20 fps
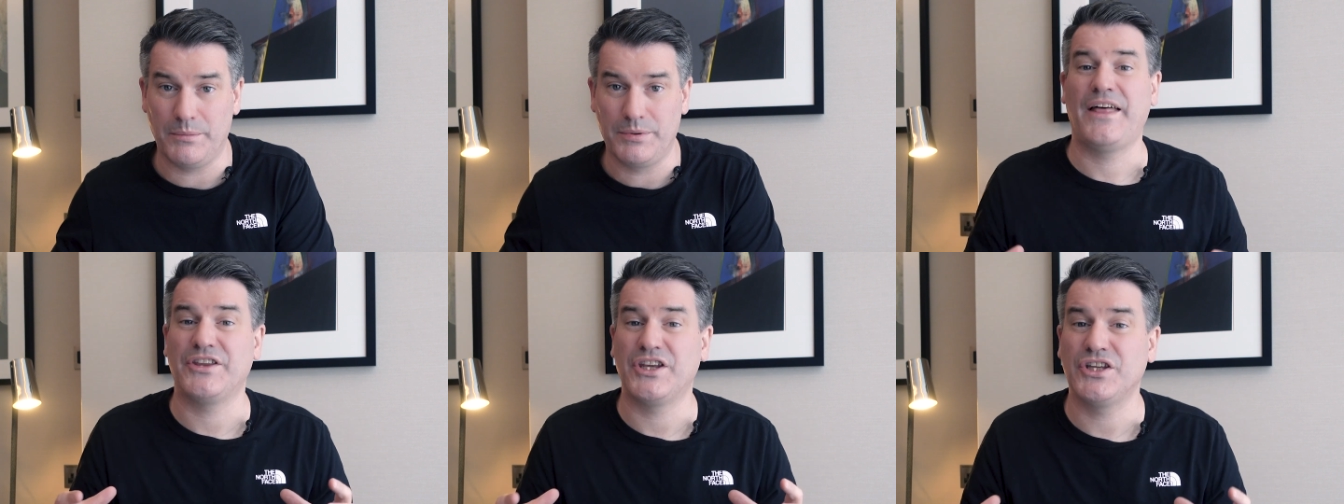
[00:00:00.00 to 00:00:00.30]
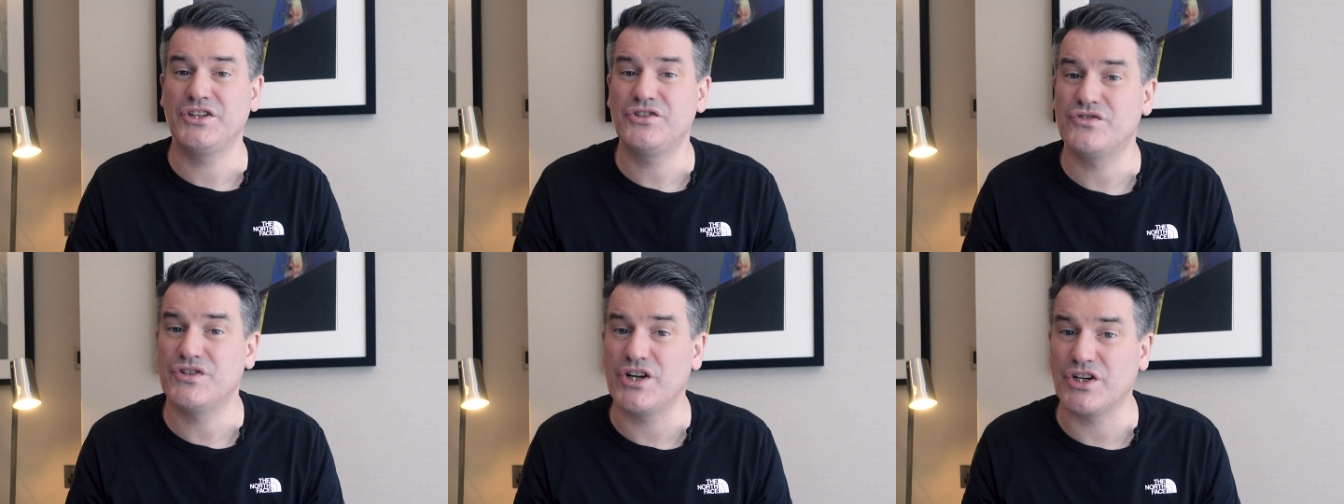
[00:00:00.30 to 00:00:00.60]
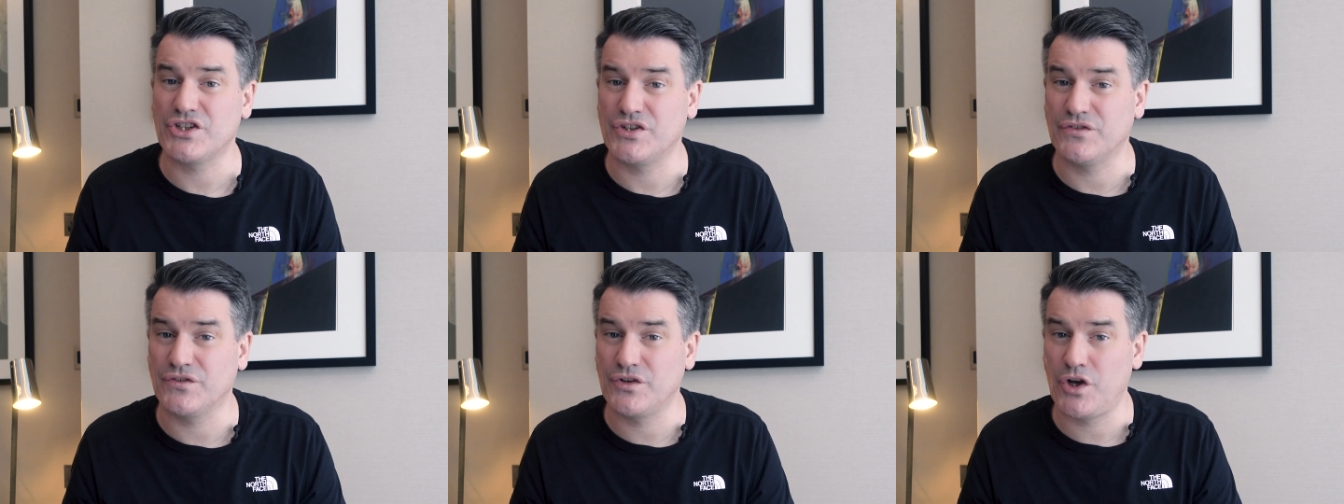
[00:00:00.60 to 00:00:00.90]
and the
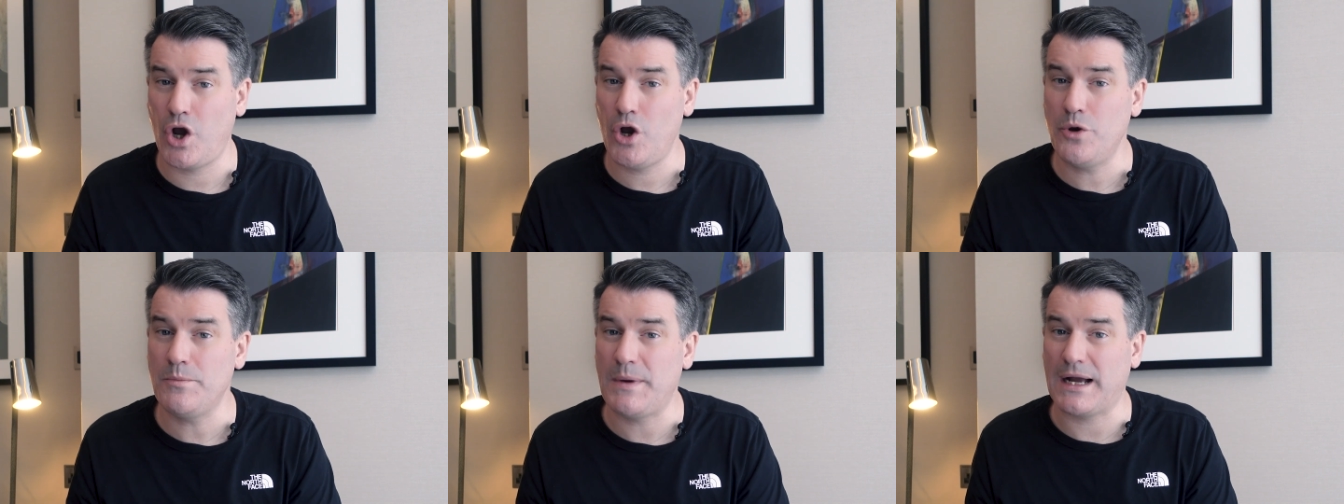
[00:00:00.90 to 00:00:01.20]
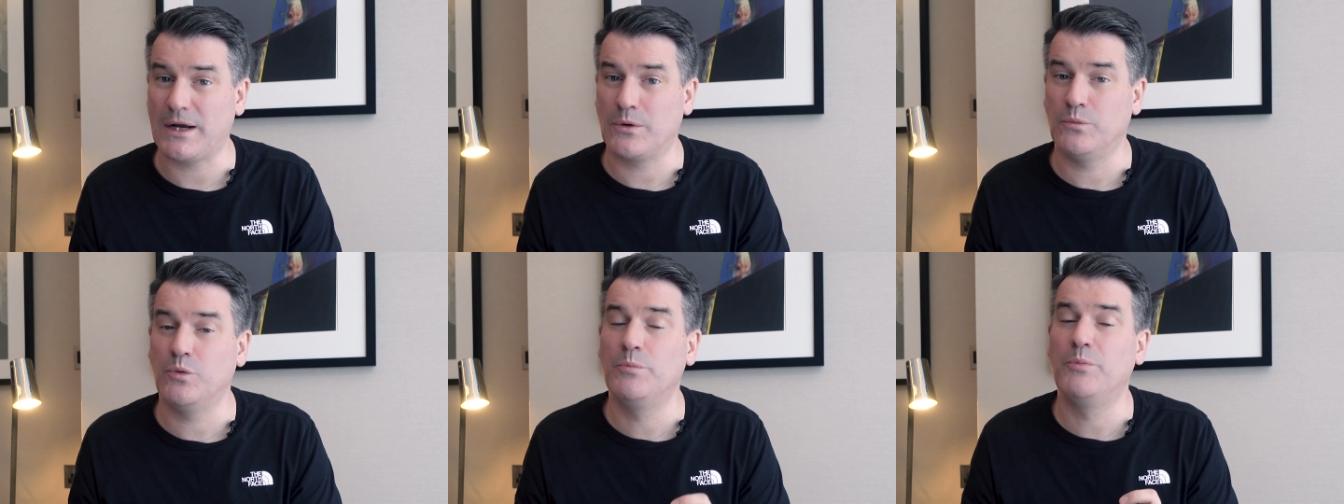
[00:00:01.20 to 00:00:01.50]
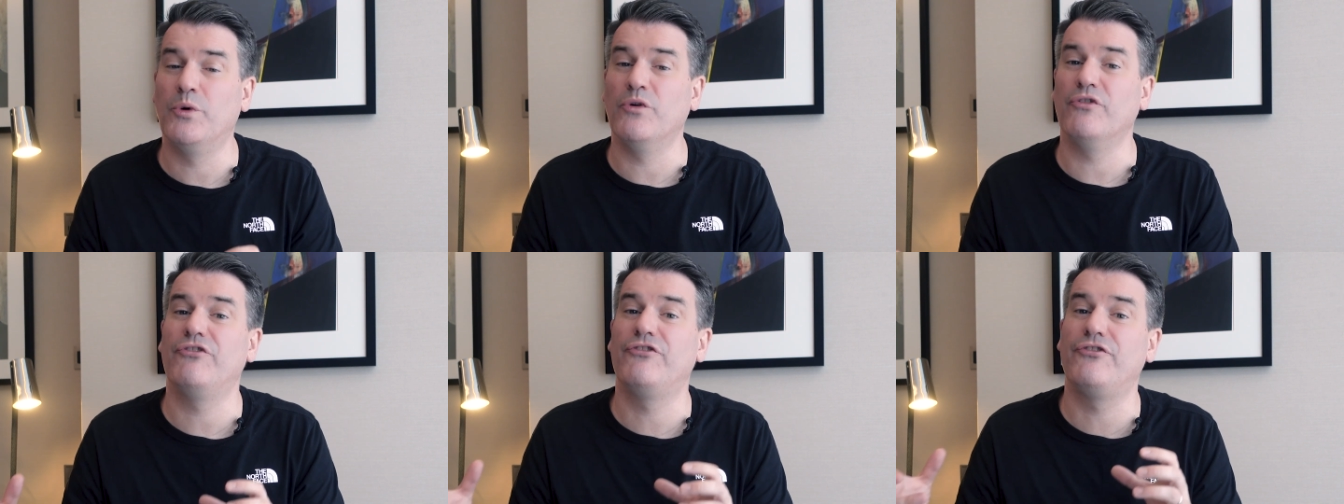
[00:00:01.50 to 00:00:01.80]
introduction of COMAC will
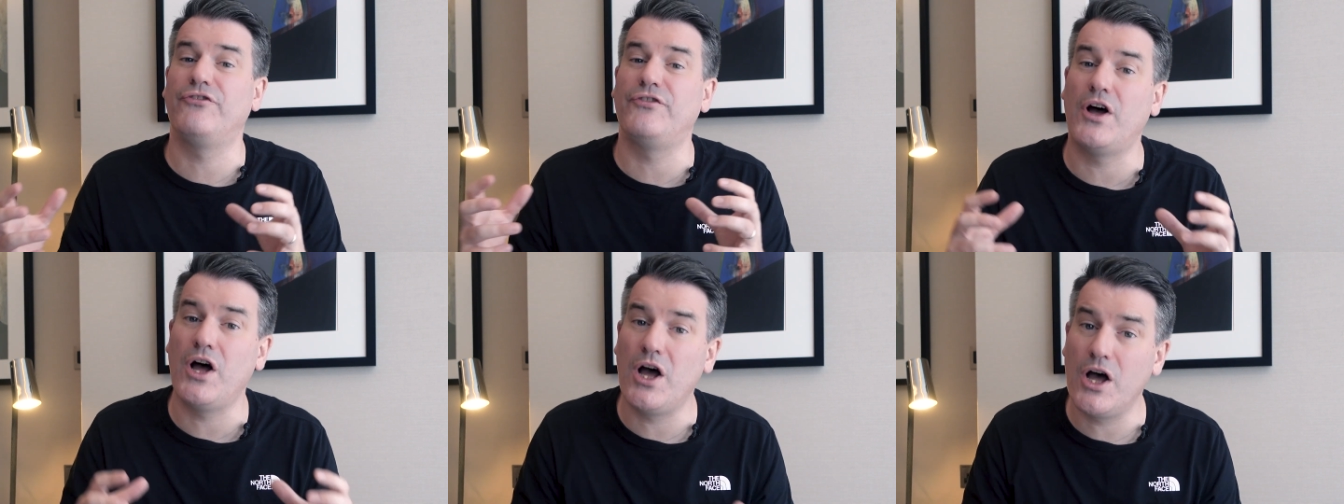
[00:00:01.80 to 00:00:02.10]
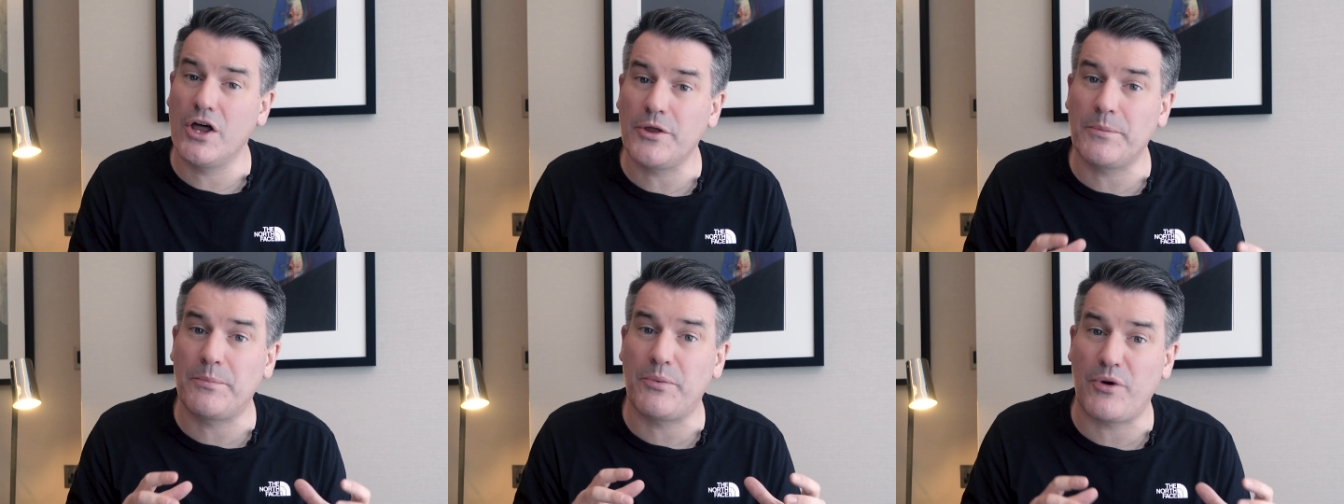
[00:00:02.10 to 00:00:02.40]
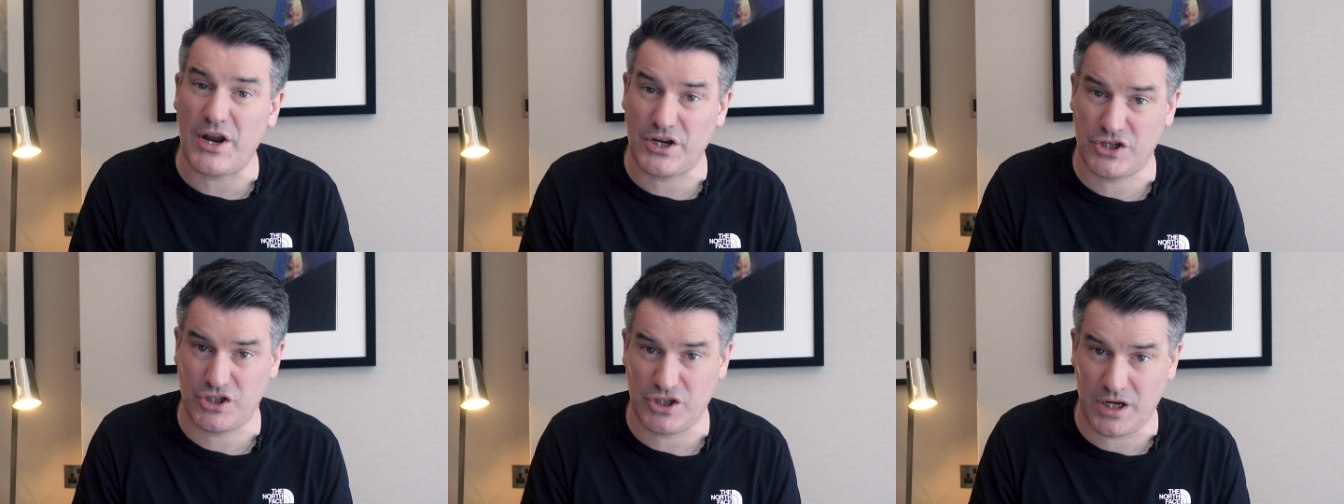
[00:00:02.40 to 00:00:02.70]
put further
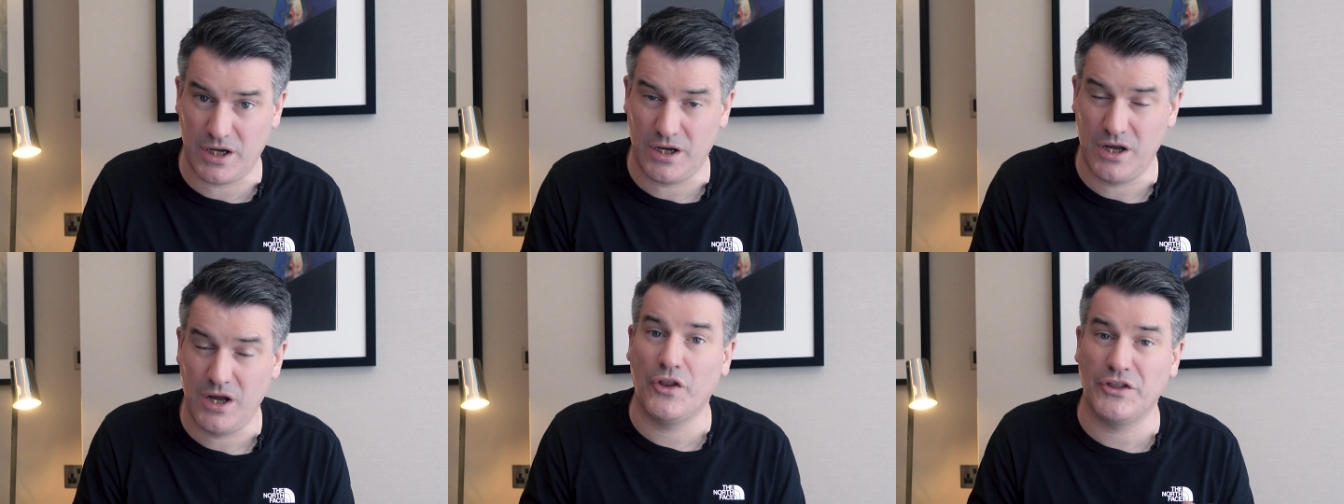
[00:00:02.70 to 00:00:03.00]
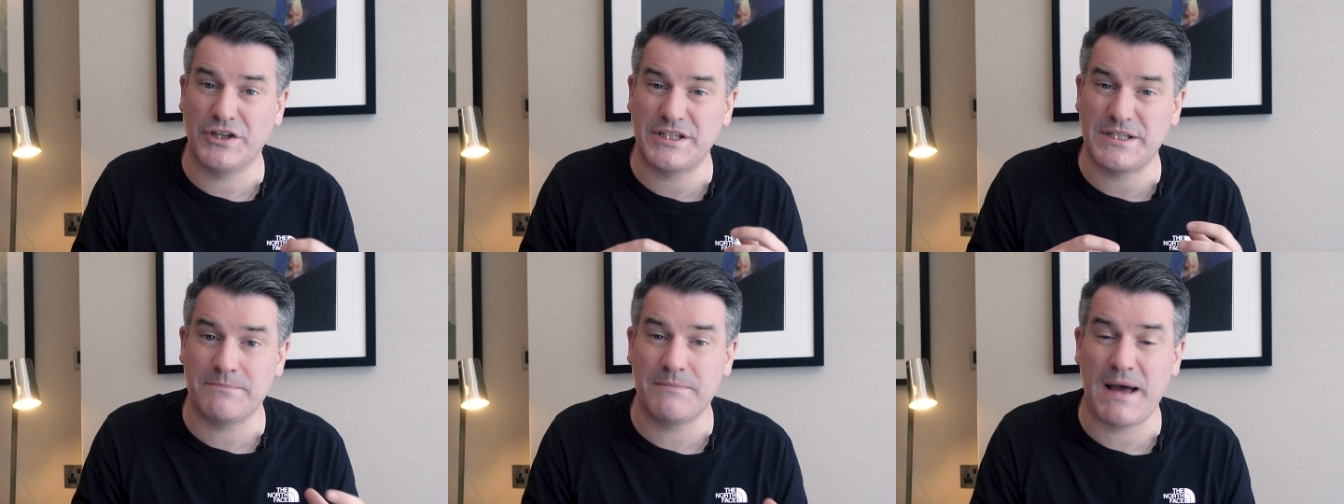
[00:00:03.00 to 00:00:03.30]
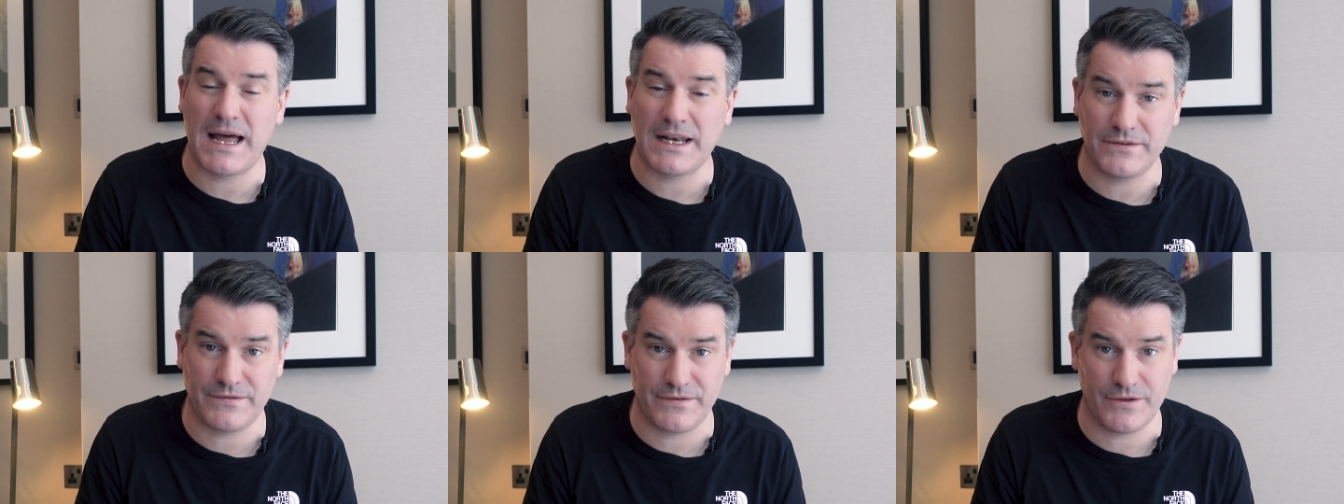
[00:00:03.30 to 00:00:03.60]
pressure on the
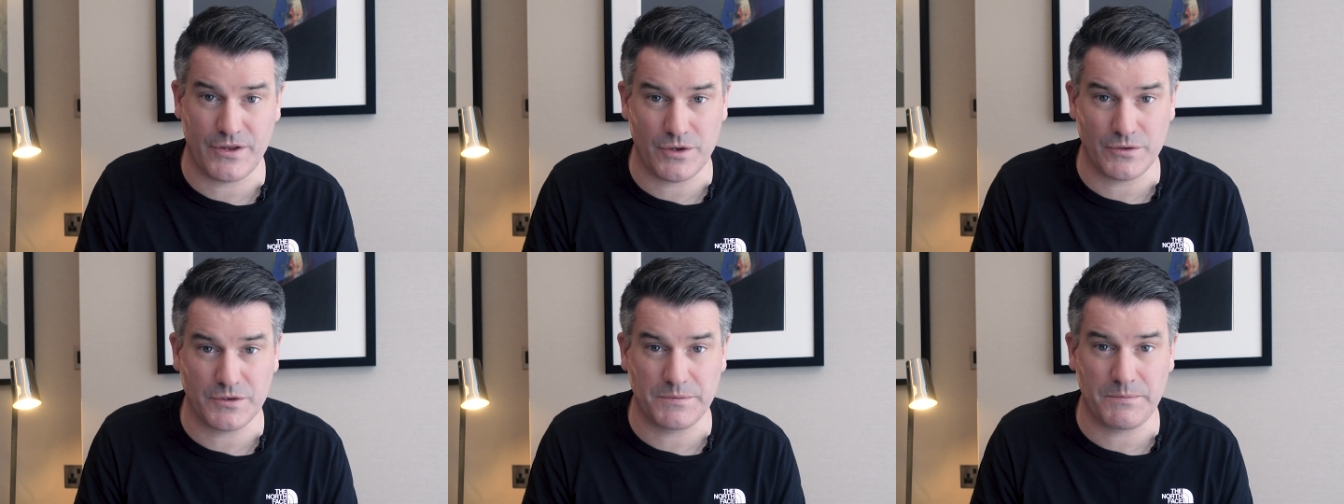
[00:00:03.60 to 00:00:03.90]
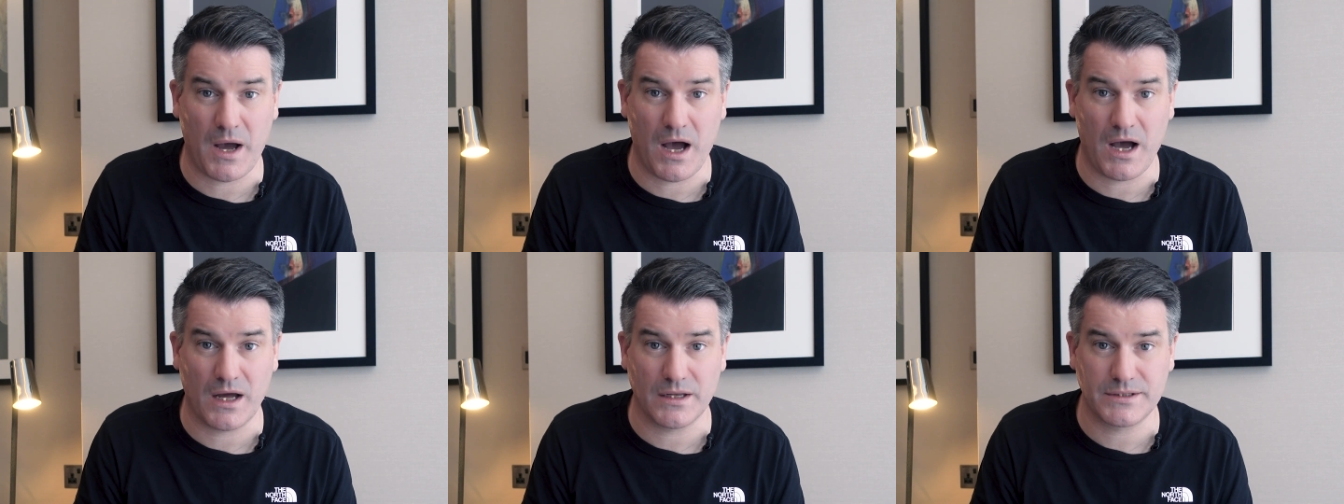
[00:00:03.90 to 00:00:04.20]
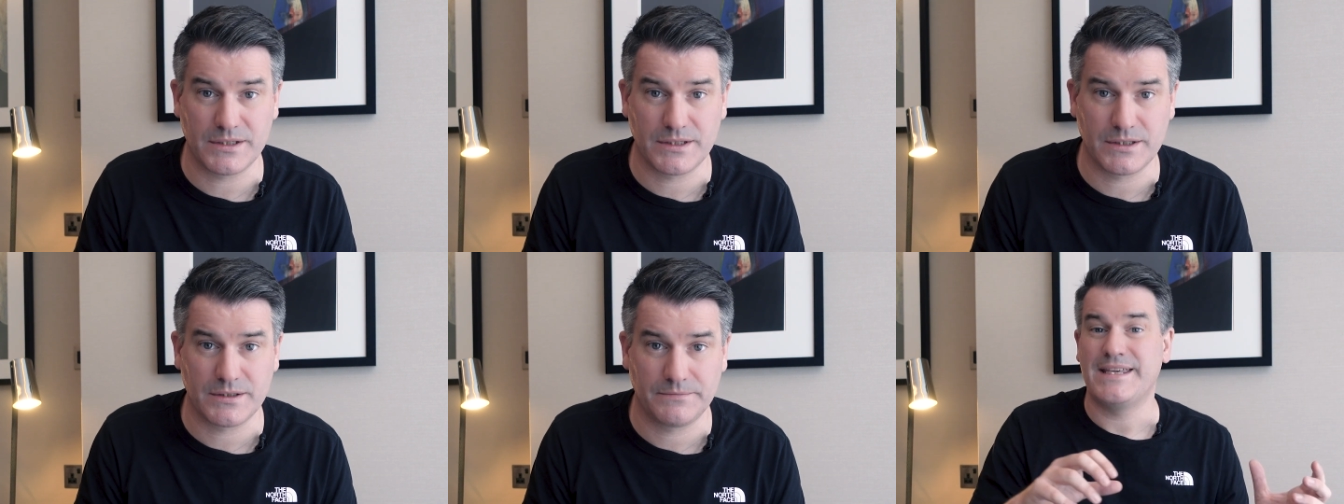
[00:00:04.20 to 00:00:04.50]
demand for those
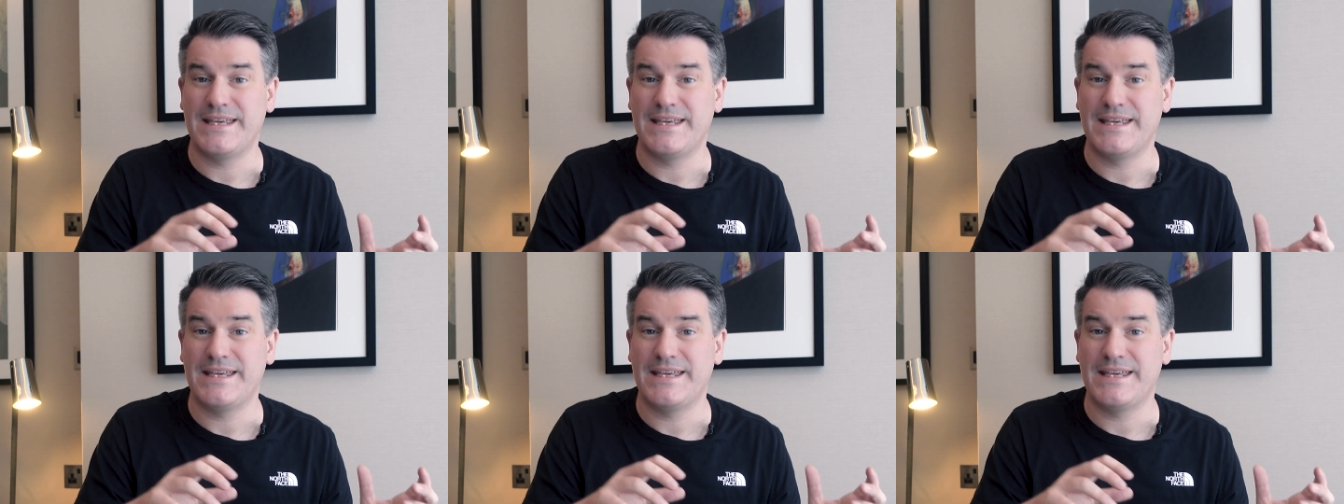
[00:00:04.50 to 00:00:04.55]
parts.